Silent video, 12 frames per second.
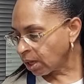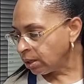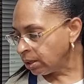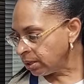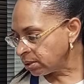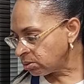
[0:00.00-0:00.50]

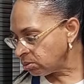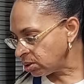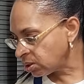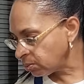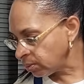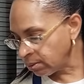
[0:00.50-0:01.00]
Let's do this
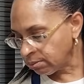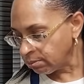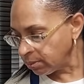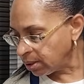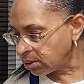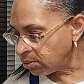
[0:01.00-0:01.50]
one.
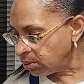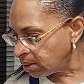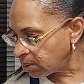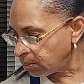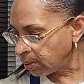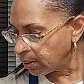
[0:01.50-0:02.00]
Let's do this
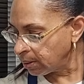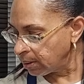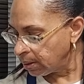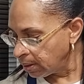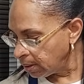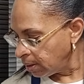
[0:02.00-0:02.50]

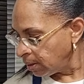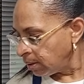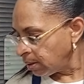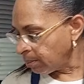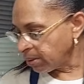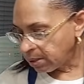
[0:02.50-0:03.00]
one.
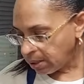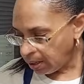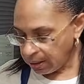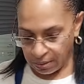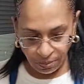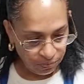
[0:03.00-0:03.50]
I'm going to say
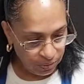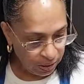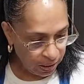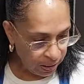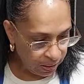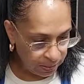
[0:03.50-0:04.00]
that one for
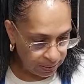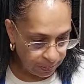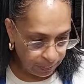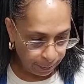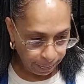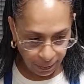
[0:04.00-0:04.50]
last
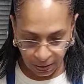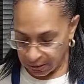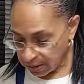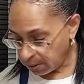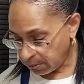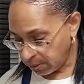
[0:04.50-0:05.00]
because
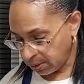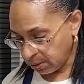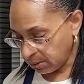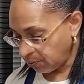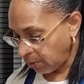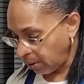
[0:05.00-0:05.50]
this
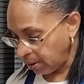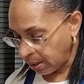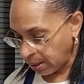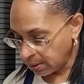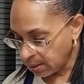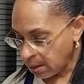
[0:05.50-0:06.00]
is very
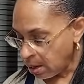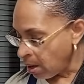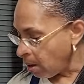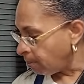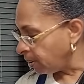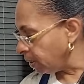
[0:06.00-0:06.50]
nice.
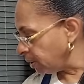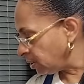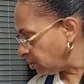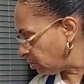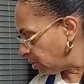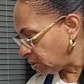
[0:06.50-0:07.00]
But let's
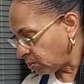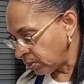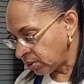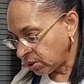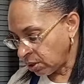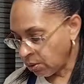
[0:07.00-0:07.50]
do this one.
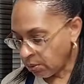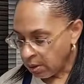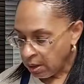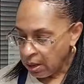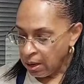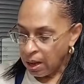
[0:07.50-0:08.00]
So
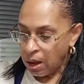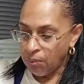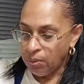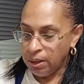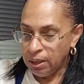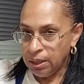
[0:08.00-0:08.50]
I
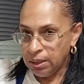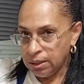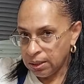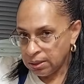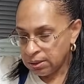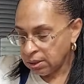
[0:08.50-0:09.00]
went in and
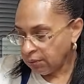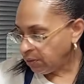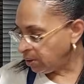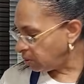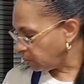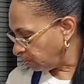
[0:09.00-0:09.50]
I stuffed
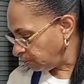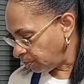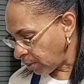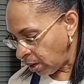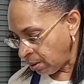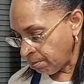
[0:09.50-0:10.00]
this
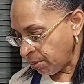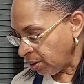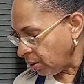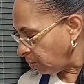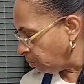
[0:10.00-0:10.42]
mug